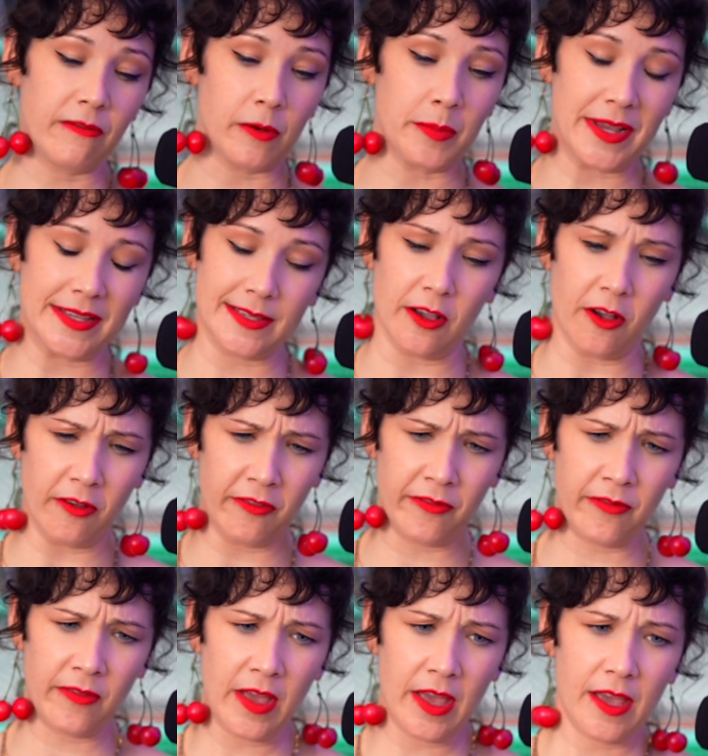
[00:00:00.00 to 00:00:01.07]
for myself
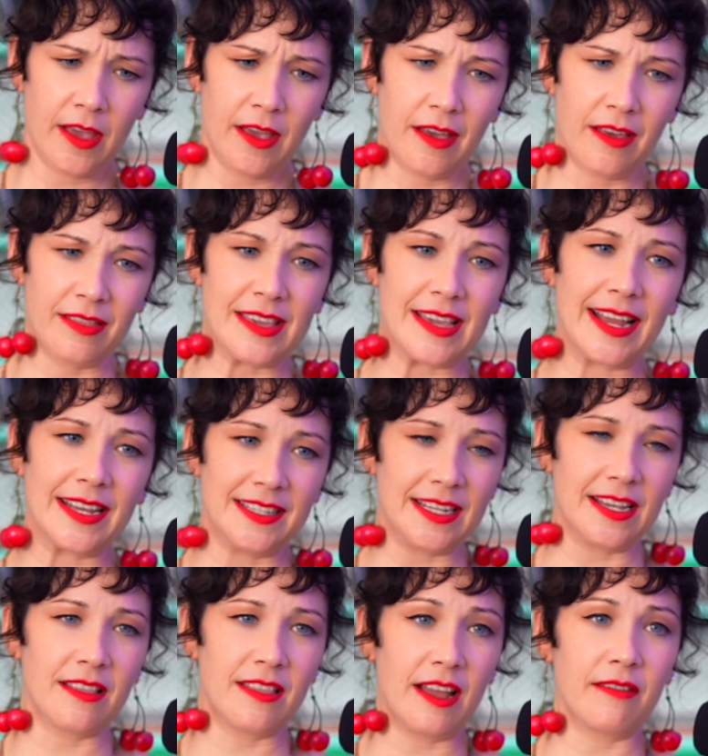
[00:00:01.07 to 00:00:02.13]
the
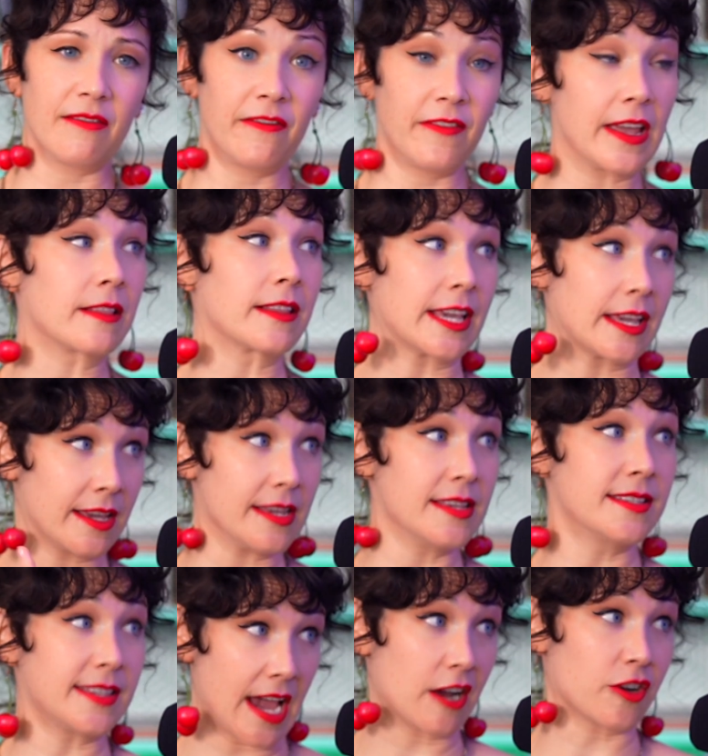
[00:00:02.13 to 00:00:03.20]
idea that failing
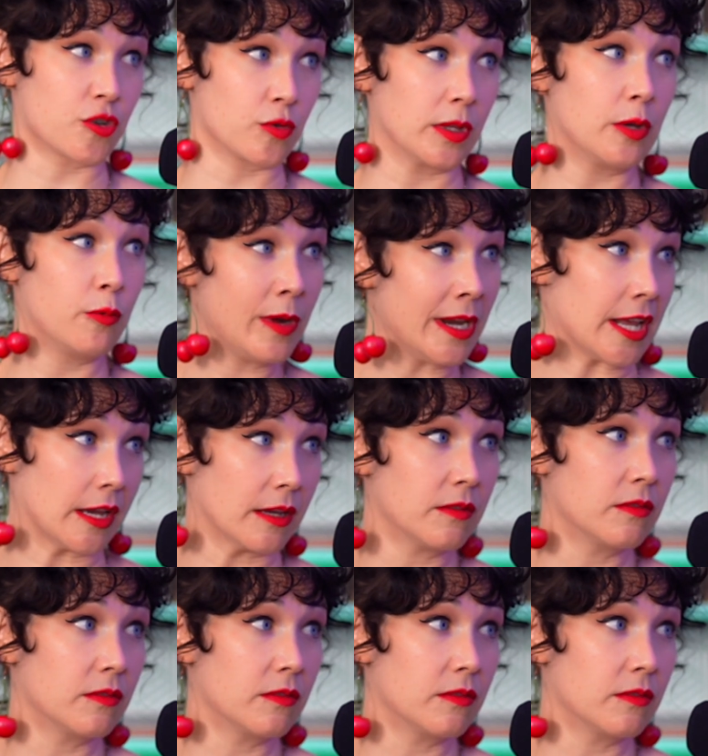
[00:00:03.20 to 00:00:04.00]
is actually winning.